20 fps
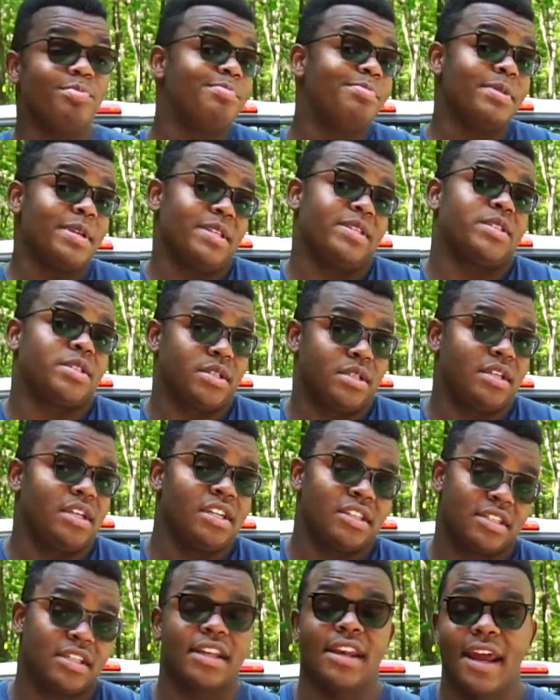
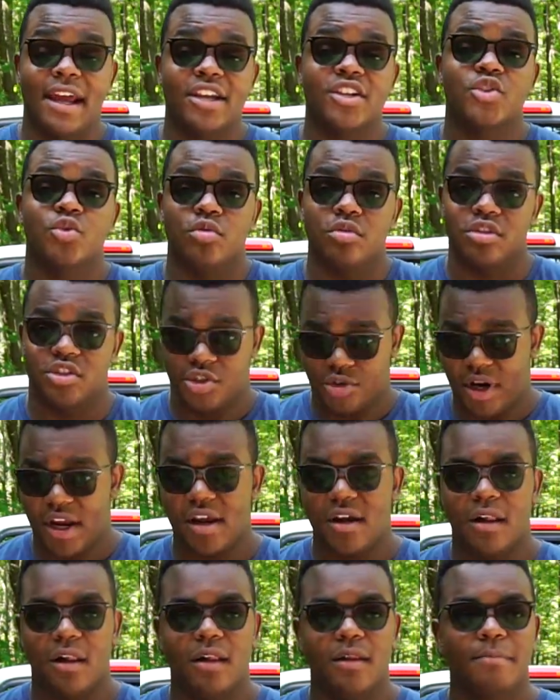it's an actual
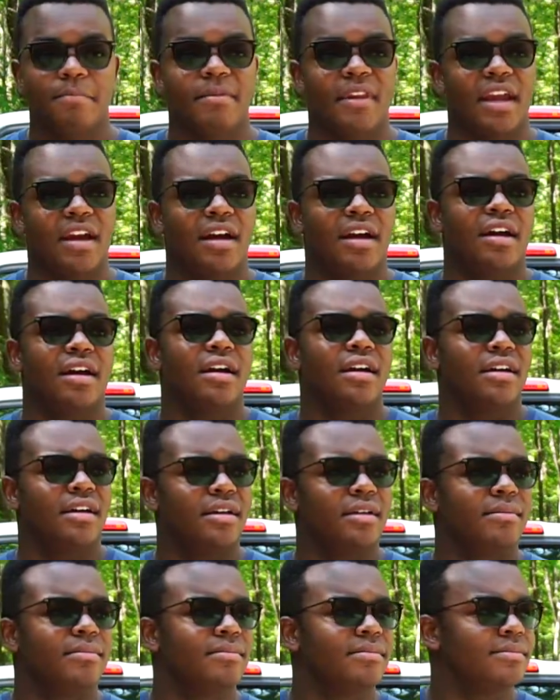trail.
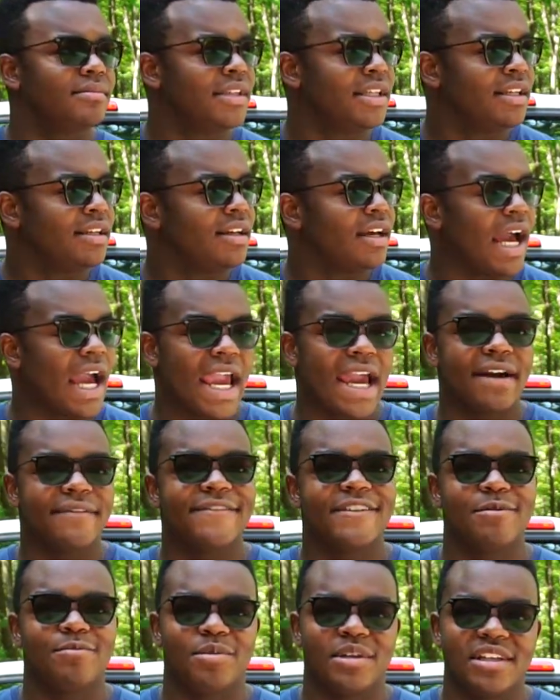I
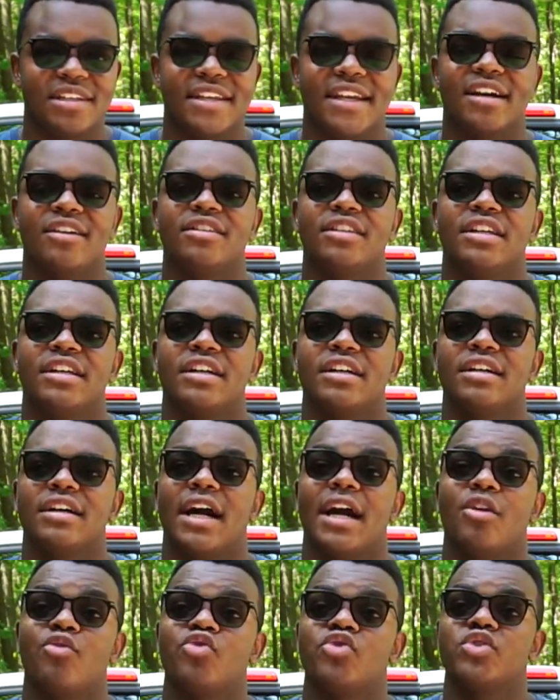haven't been down there.
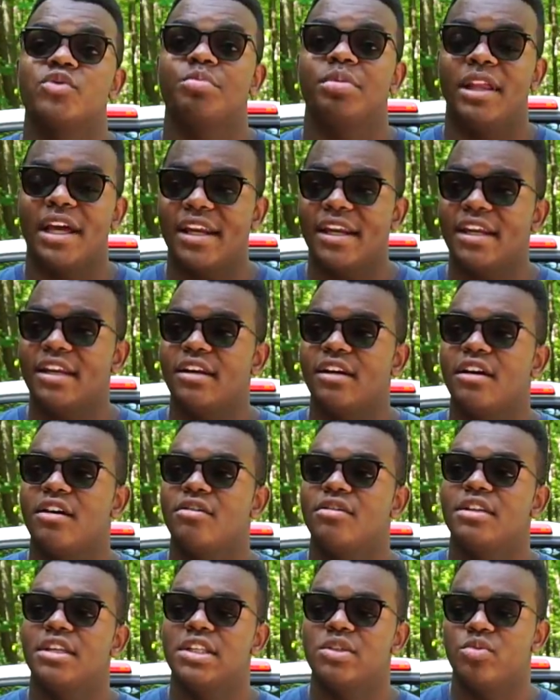I was planning to
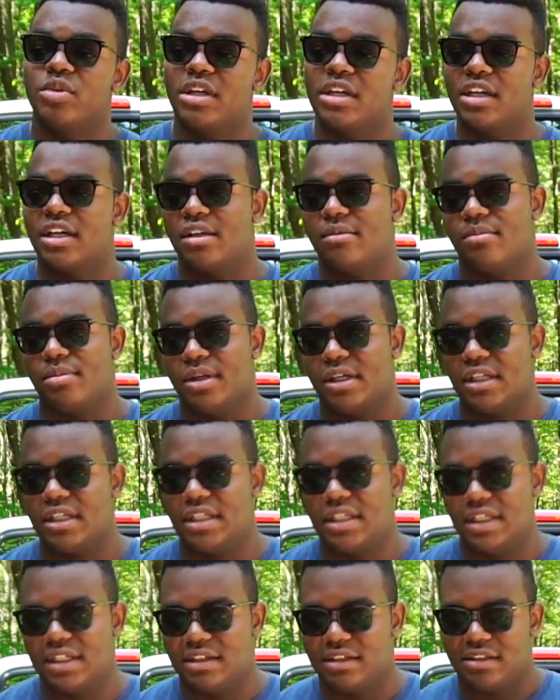go this weekend, but
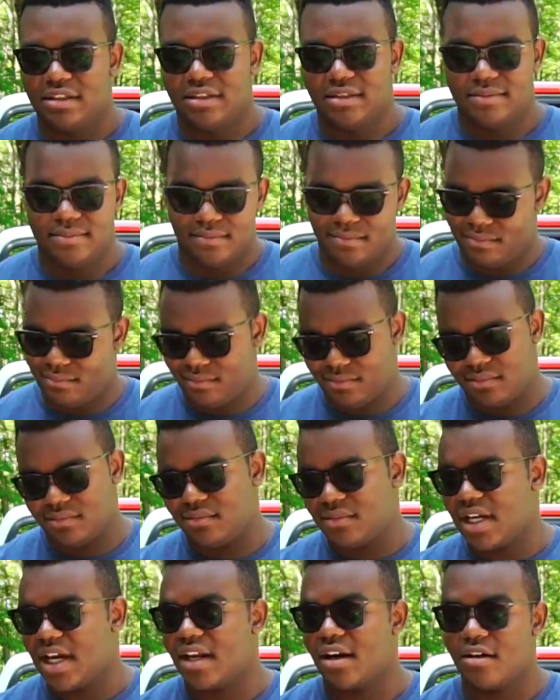
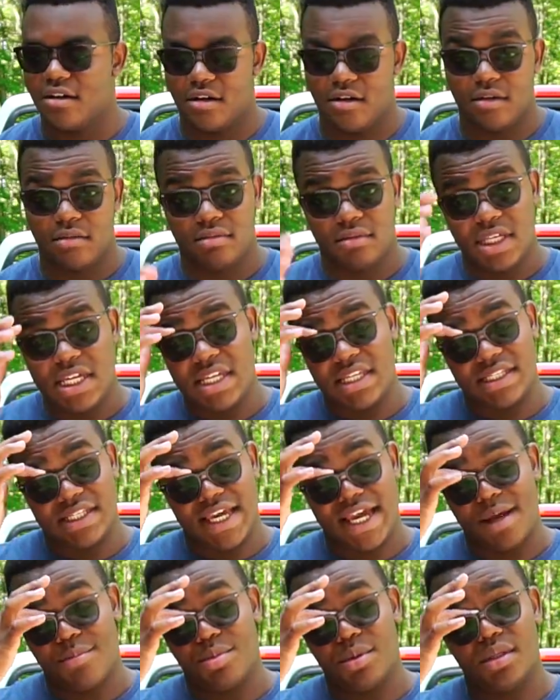I don't know, things
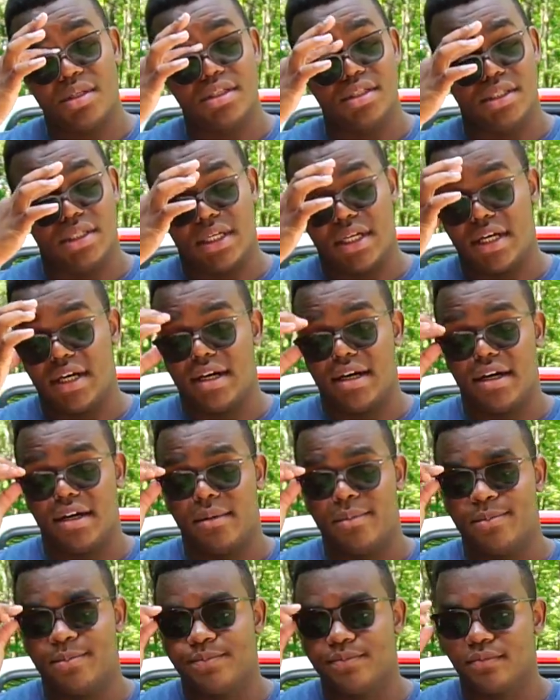happened.
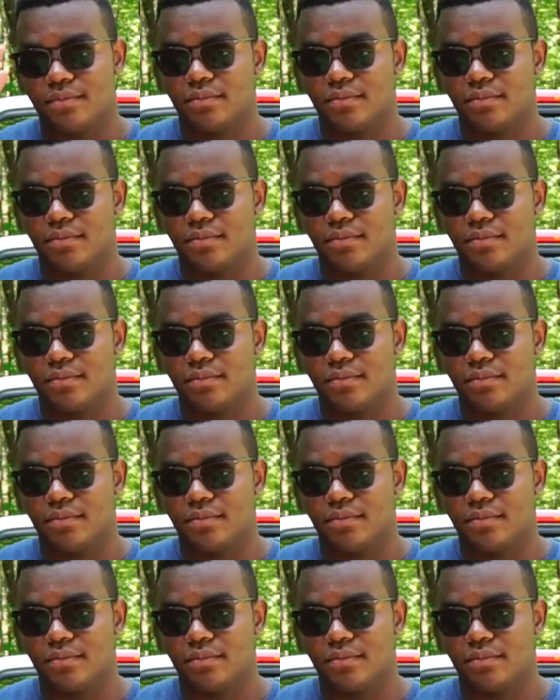But